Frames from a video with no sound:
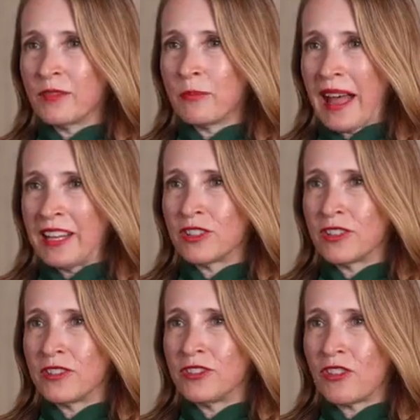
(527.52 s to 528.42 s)
give
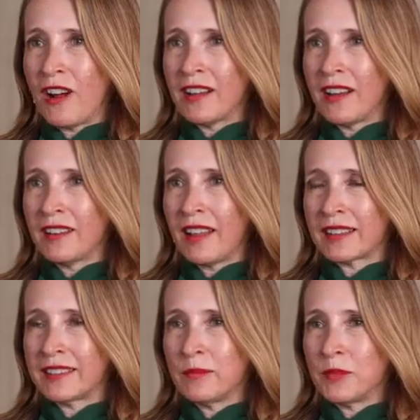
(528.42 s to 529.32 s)
patients dry eye-like
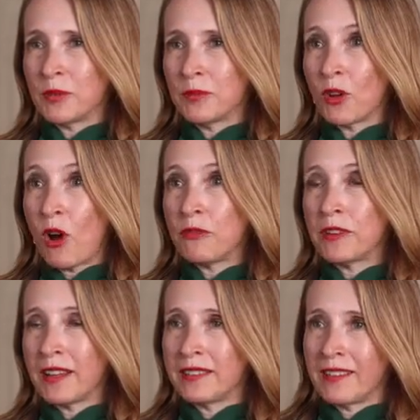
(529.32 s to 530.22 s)
symptoms are often
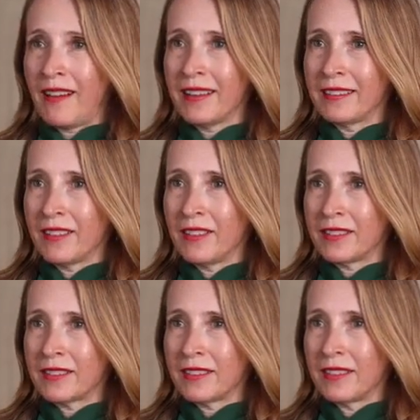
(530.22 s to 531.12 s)

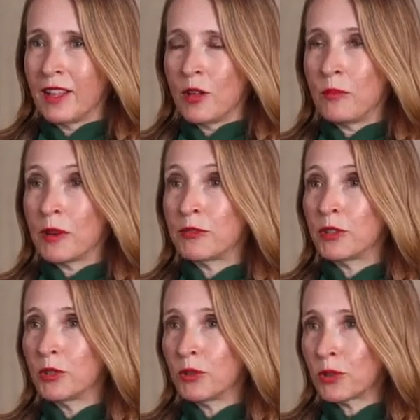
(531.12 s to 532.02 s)
undiagnosed, but if
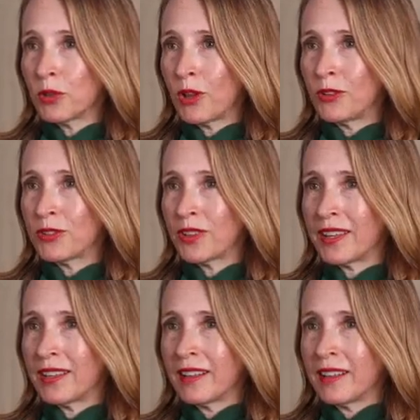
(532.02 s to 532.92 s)
you look
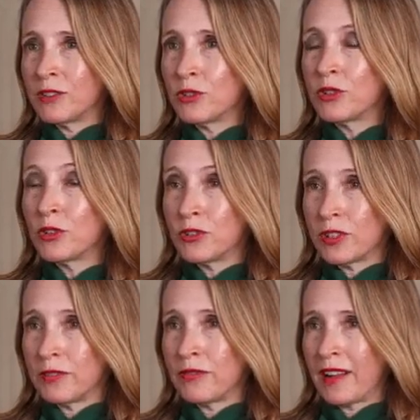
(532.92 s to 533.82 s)
closely, you'll
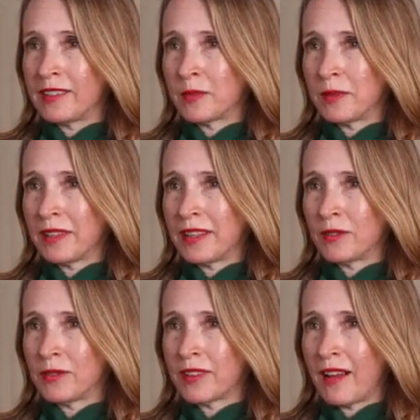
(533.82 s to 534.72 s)
usually find some
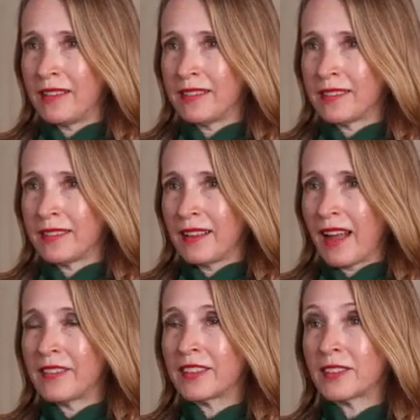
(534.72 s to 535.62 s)
clinical signs,
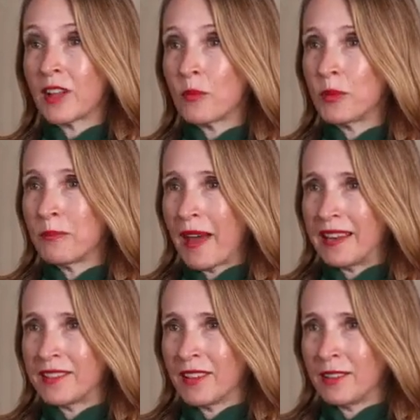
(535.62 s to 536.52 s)
and this will help you
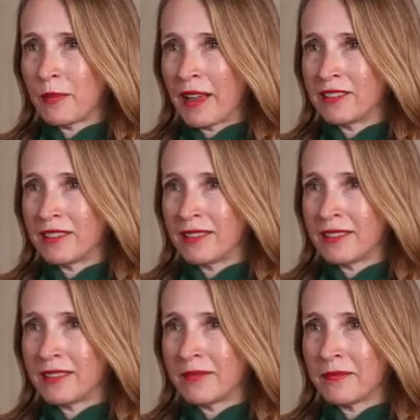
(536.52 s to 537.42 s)
manage these
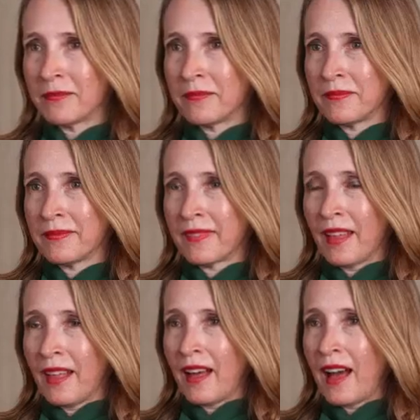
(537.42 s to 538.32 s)
patients.
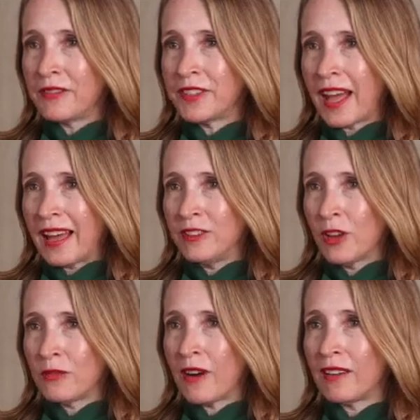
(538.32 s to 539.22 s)
After
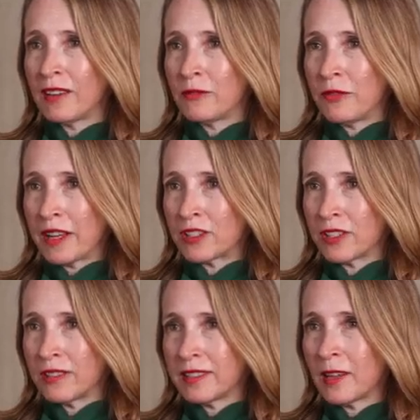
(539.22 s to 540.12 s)
adenoviral
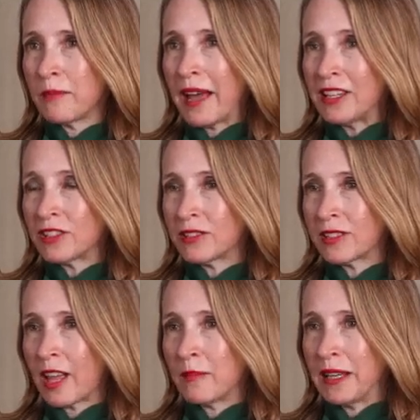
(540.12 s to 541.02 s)
infection, some patients
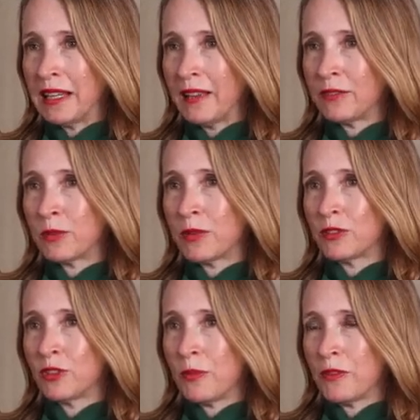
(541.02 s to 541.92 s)
can be left with a
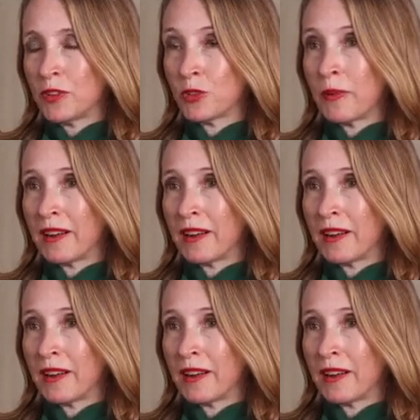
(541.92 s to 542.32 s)
superficial